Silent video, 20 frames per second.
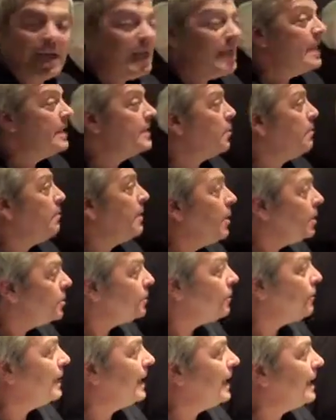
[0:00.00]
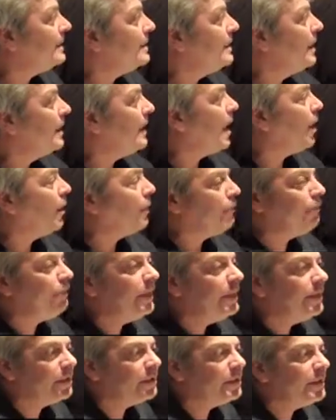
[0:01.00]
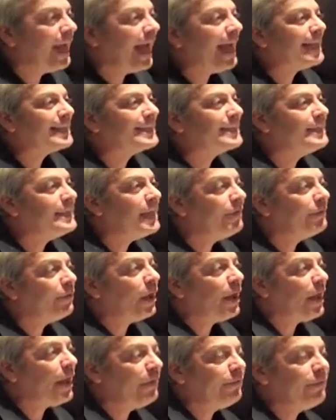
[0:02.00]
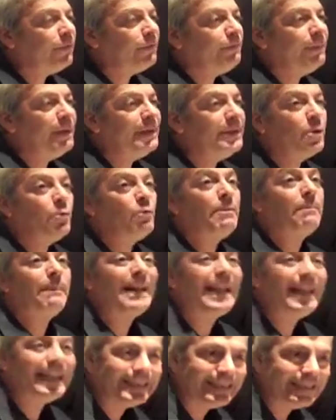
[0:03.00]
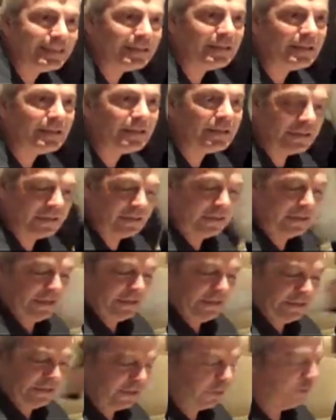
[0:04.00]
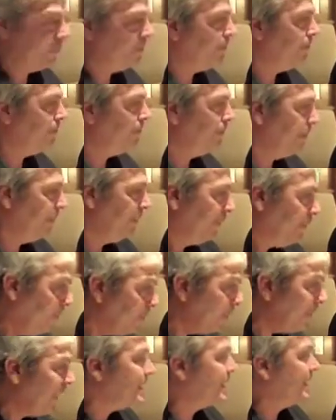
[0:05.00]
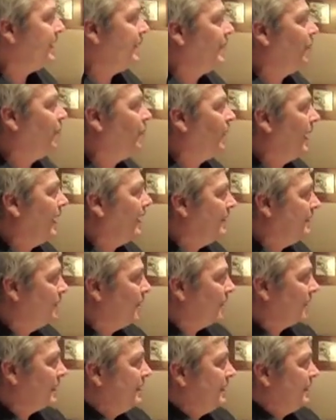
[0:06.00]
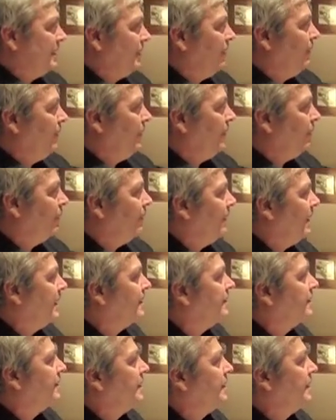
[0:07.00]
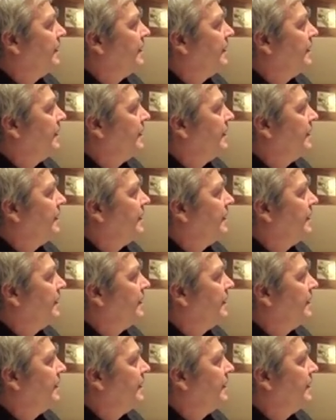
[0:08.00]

So because of that, our vineyard has never ever been replanted. So before tasting the wine, just give me 3 minutes.